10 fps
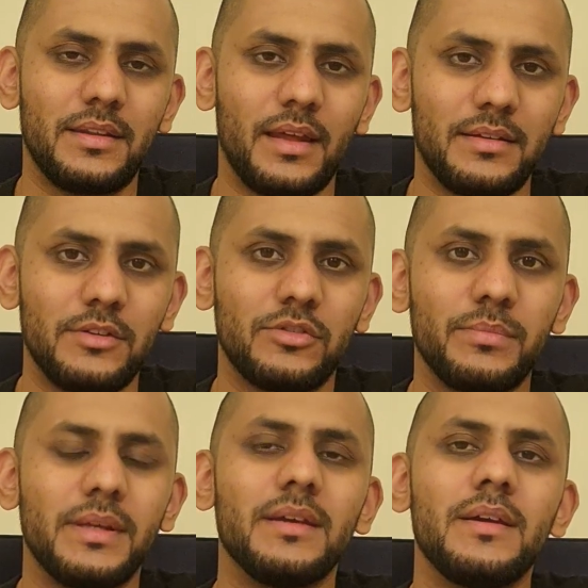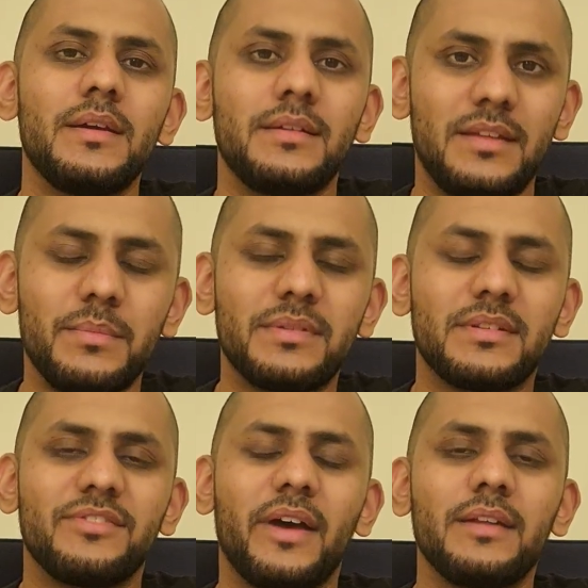that needs to be
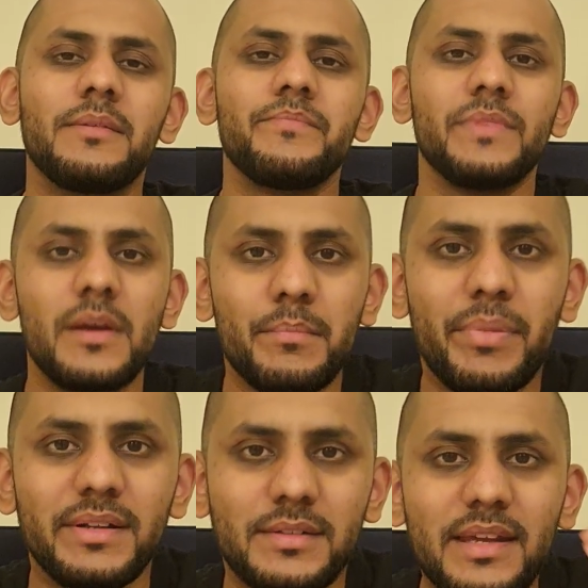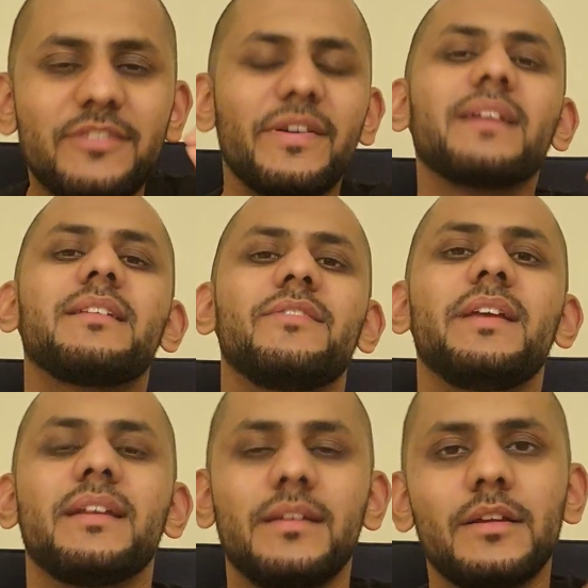demystified, but
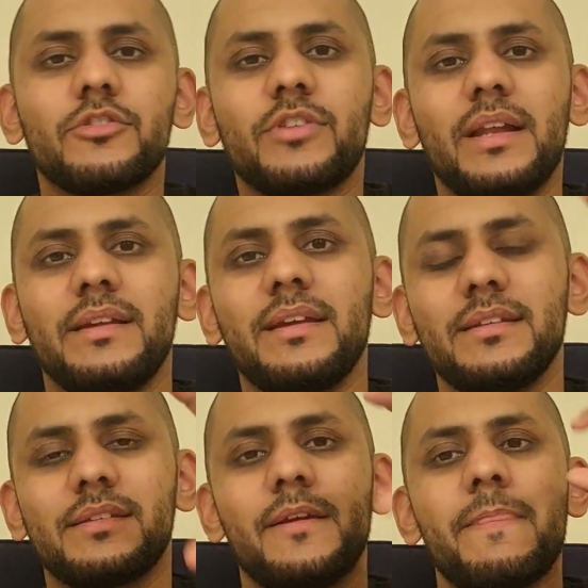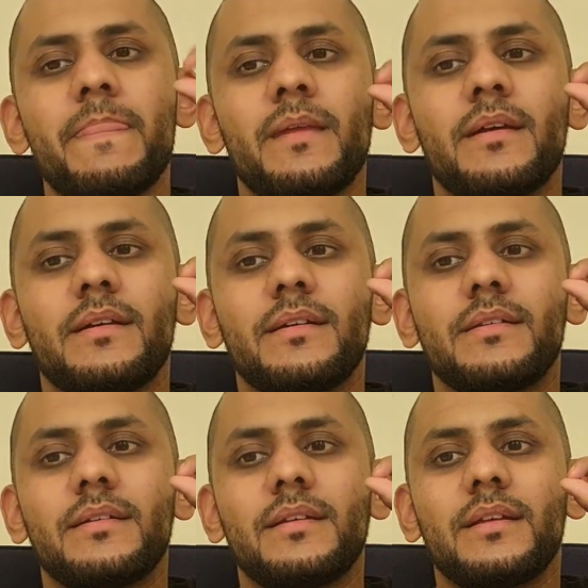effectively, in a nutshell, is
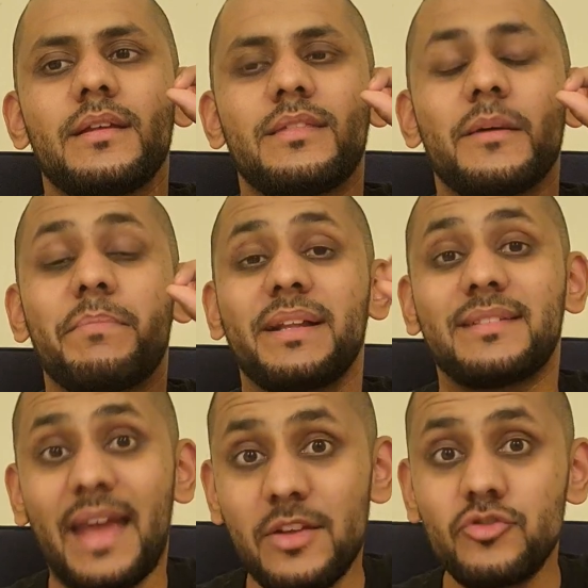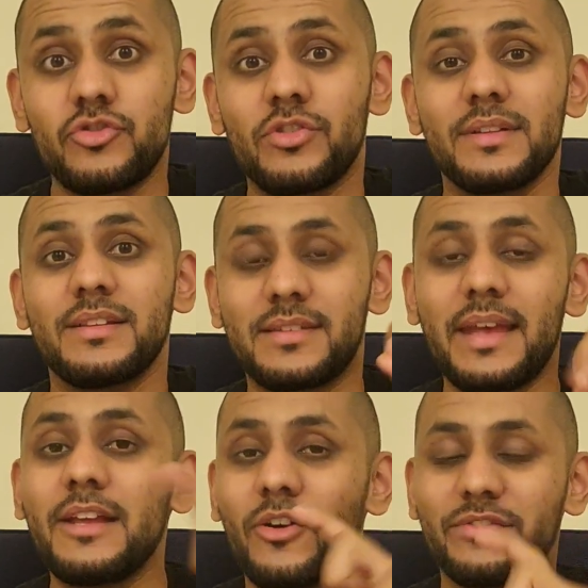the potential
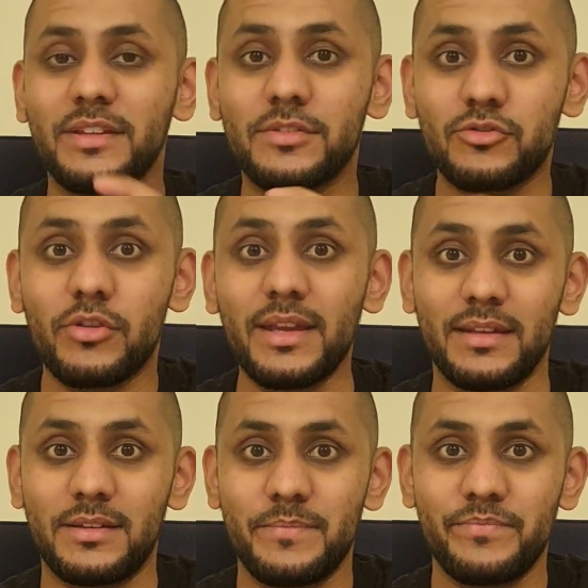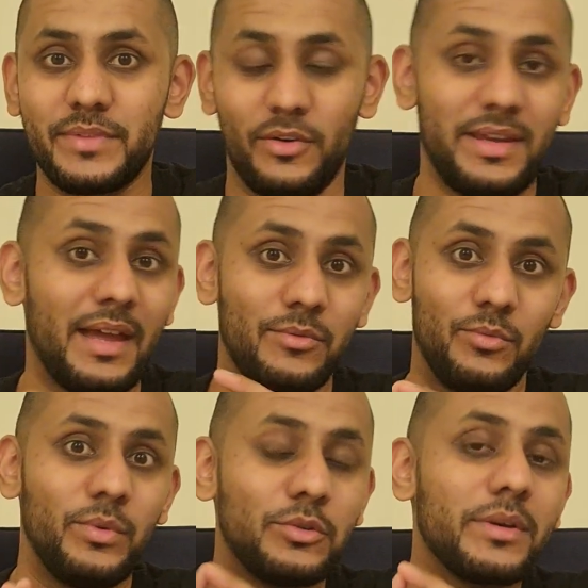sale of this trade. Okay,
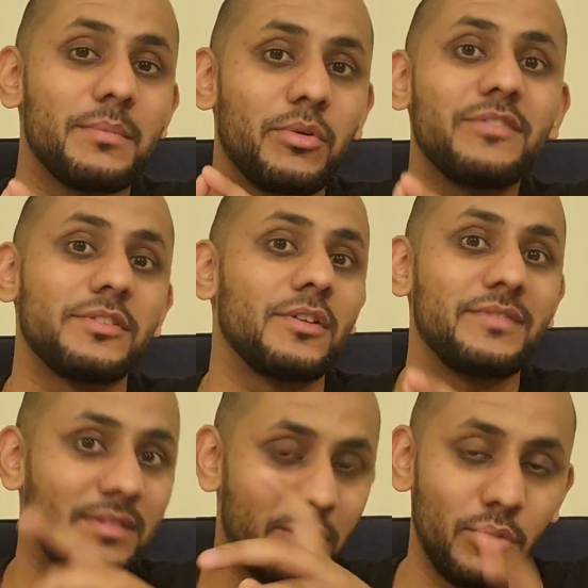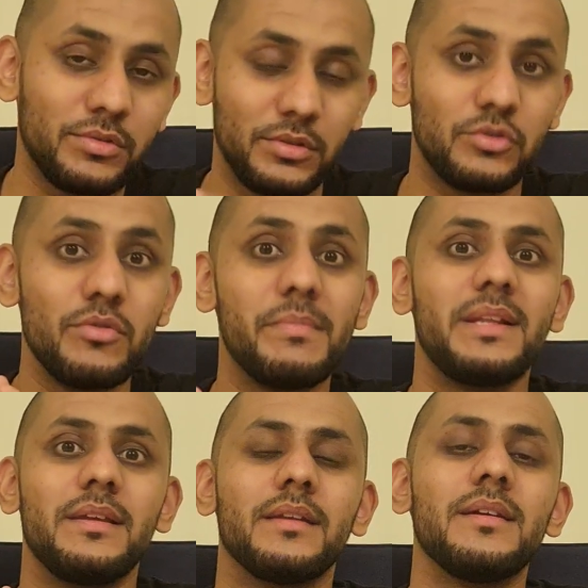and we're talking profits of close to 2
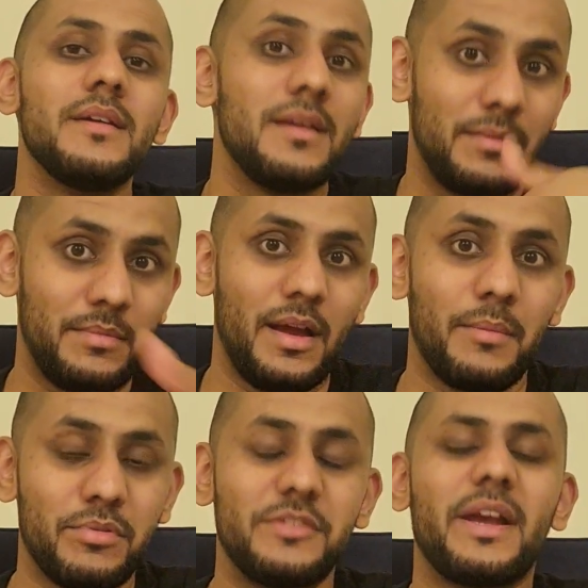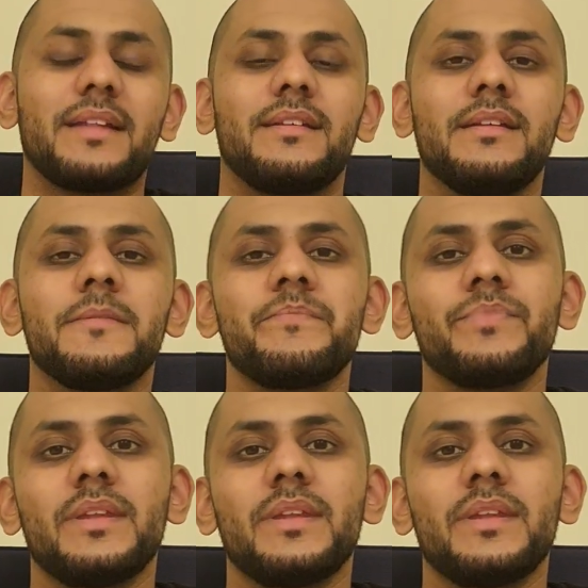million projected.